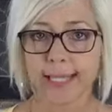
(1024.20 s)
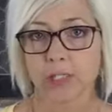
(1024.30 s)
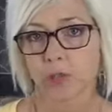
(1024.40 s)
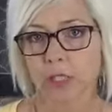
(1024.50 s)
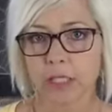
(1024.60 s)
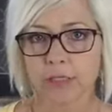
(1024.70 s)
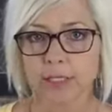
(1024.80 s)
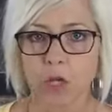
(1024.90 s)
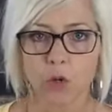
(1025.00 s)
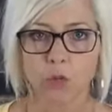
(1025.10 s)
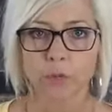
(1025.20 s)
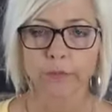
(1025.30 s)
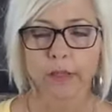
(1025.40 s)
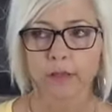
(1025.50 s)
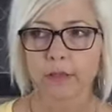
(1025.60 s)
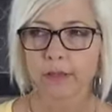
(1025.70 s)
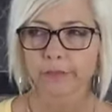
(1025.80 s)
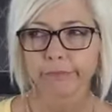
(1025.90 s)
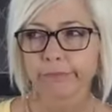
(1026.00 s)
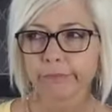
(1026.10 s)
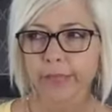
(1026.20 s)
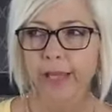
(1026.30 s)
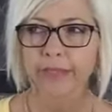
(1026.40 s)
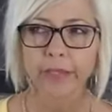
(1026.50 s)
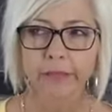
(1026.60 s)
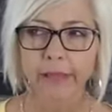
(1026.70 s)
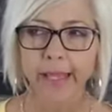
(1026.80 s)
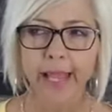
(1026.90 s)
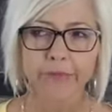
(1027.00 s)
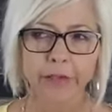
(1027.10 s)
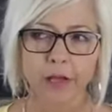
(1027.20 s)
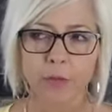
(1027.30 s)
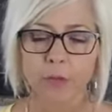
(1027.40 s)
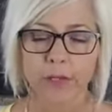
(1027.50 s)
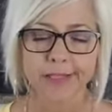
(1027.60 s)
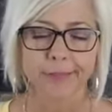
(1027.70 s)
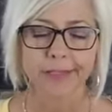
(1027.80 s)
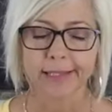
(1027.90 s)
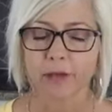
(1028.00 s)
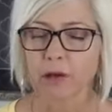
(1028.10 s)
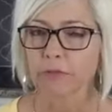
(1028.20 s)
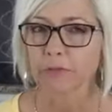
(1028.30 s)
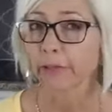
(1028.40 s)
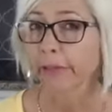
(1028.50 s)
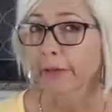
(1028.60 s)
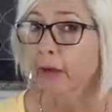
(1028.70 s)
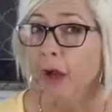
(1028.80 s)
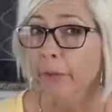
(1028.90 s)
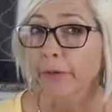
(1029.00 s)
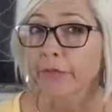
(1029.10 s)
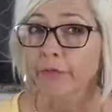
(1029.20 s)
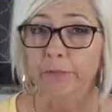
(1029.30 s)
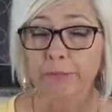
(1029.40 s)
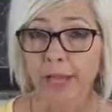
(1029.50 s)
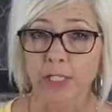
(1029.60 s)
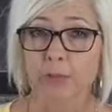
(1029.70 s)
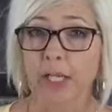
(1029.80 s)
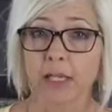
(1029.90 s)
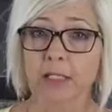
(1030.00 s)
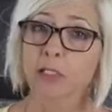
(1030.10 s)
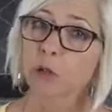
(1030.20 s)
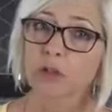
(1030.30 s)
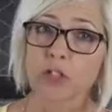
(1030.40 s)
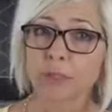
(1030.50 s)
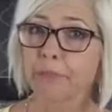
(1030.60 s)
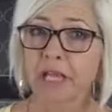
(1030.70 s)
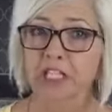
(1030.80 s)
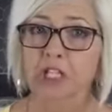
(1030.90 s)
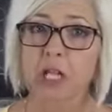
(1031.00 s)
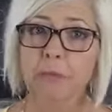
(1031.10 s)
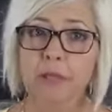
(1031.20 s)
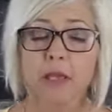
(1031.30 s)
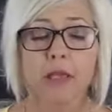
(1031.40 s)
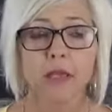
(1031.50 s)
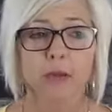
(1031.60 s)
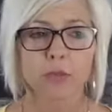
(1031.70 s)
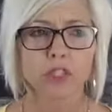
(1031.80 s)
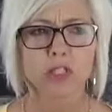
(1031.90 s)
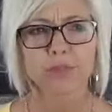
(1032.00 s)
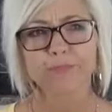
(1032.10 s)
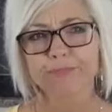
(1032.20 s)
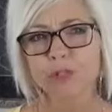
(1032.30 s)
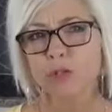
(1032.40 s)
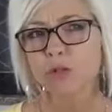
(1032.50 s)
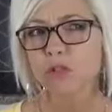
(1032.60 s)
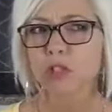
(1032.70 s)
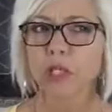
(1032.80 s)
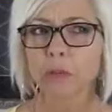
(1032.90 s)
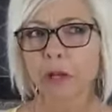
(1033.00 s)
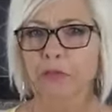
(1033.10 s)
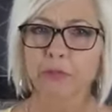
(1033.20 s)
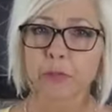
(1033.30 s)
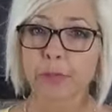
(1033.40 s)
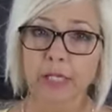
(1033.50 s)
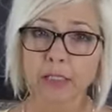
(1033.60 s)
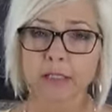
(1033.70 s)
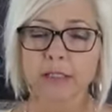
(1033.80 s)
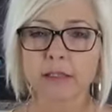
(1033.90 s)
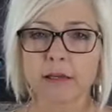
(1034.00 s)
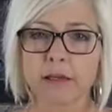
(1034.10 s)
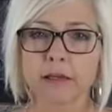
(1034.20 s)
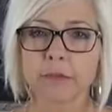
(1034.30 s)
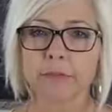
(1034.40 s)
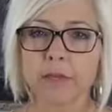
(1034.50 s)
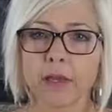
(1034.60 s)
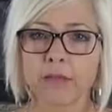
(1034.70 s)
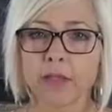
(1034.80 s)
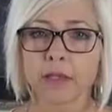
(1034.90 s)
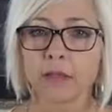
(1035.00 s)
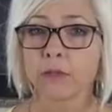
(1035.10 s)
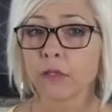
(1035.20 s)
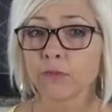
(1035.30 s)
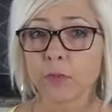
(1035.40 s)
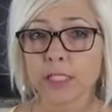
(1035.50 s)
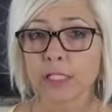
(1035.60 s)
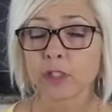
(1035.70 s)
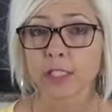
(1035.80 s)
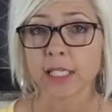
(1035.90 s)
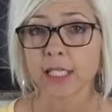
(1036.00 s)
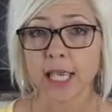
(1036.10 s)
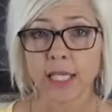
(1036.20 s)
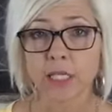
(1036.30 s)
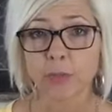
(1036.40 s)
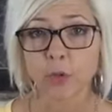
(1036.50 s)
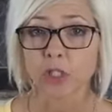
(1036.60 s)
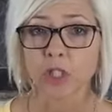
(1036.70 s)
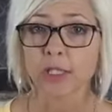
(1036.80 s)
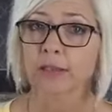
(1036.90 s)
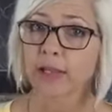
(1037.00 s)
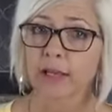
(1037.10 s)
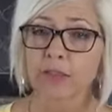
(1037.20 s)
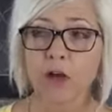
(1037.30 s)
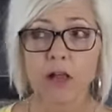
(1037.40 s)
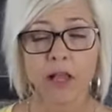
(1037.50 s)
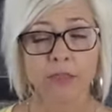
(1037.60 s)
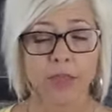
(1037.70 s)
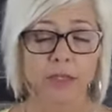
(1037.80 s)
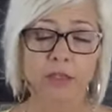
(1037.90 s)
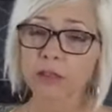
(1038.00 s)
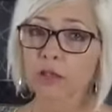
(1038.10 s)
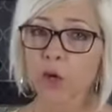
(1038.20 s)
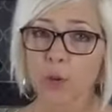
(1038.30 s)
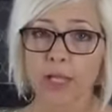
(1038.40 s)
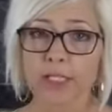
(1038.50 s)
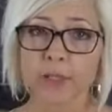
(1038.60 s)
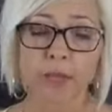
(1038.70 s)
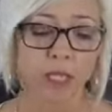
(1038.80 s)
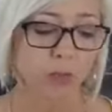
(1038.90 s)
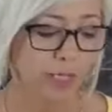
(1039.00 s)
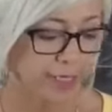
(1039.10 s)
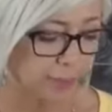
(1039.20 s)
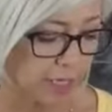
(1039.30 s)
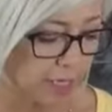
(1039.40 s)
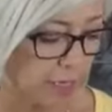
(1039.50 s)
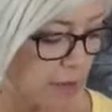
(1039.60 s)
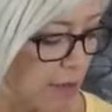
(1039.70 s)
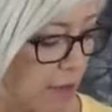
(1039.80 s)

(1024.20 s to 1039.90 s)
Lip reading: size you need. So I think I've got a couple recipes that call for like a cup of mashed bananas. So I'll just mash it up, which is usually around 3 bananas. And then you can freeze it just like that in a portion, let it thaw, and then go on to make your recipe.